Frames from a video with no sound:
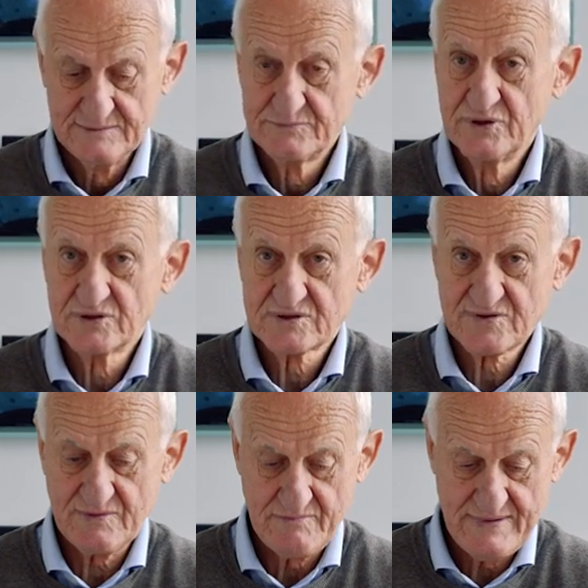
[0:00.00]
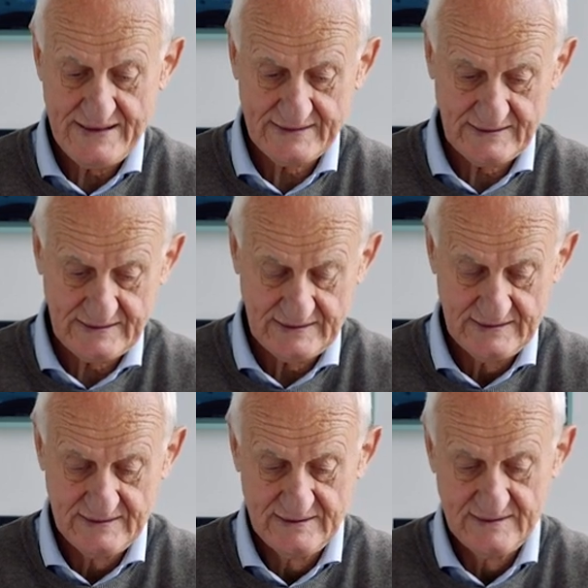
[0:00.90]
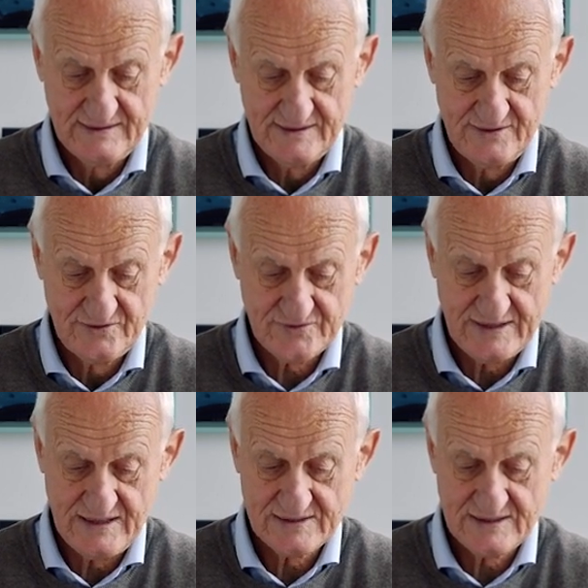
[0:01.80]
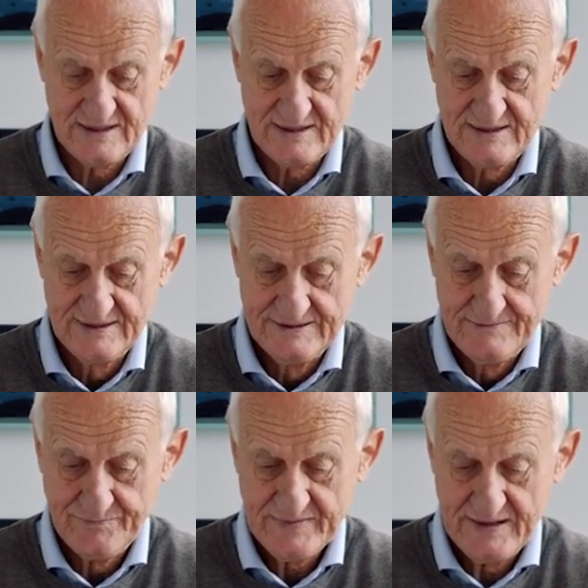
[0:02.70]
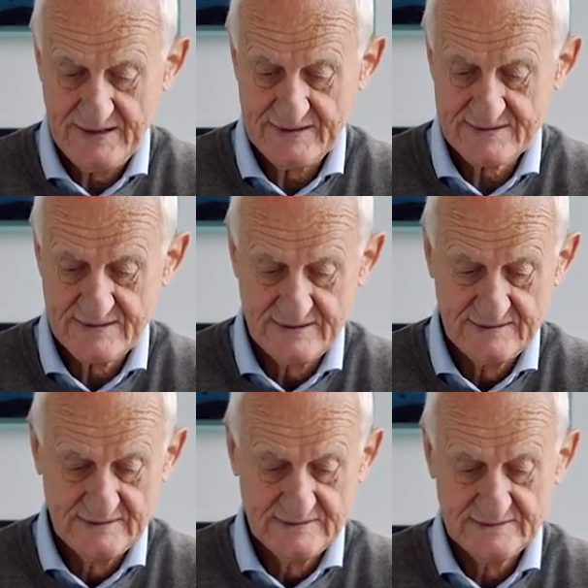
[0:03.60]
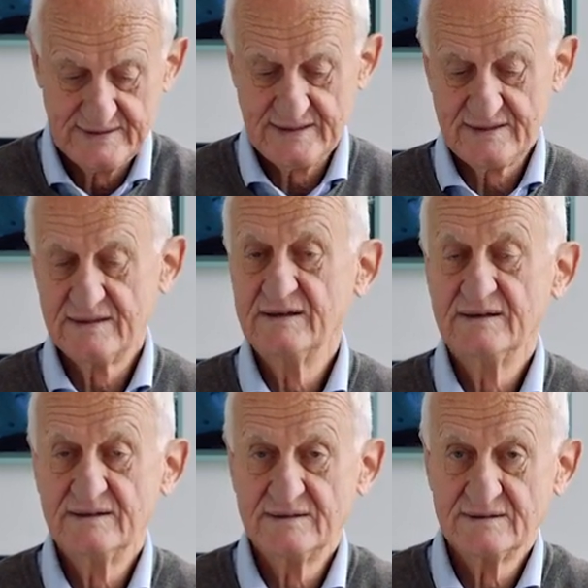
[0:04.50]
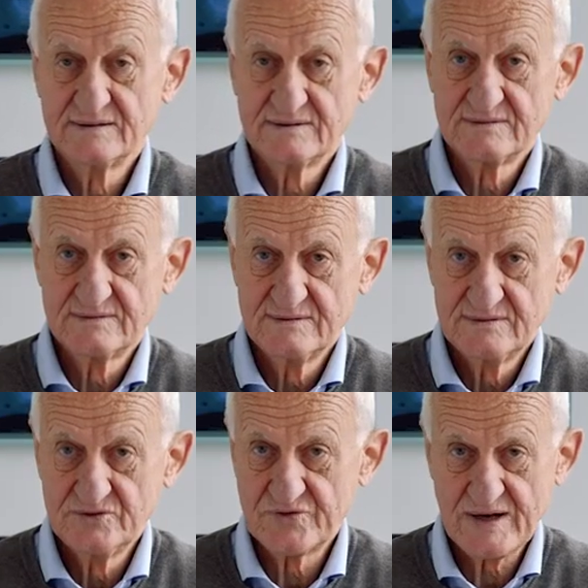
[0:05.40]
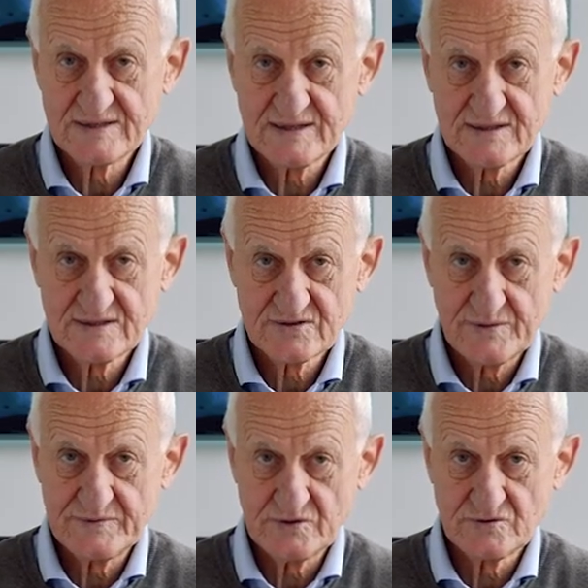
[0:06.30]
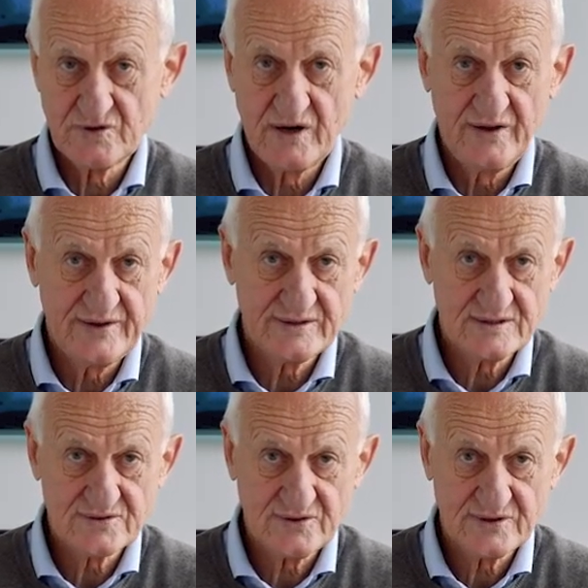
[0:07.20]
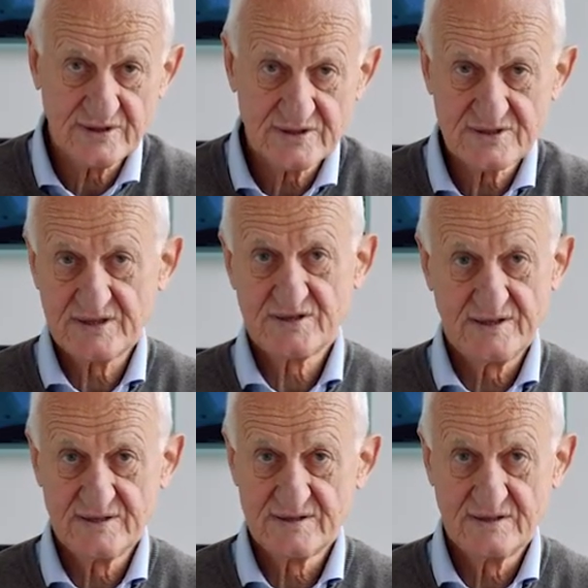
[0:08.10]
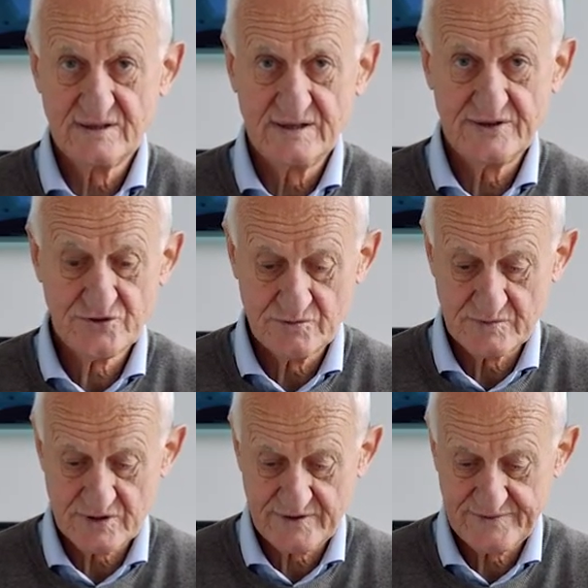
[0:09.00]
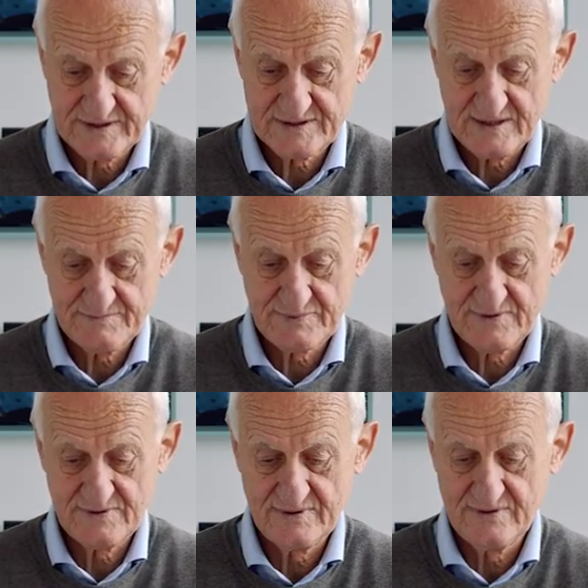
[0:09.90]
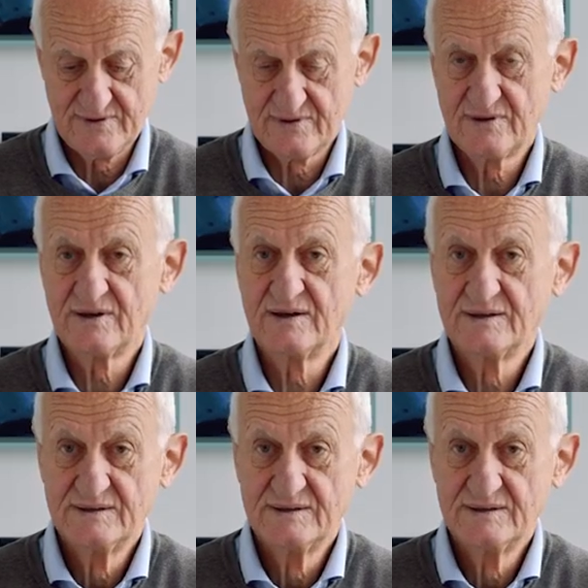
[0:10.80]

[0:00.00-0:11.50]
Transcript: post-traumatic neuralgia, and then neuralgia attributed to other disorders such as a tumor, for example, or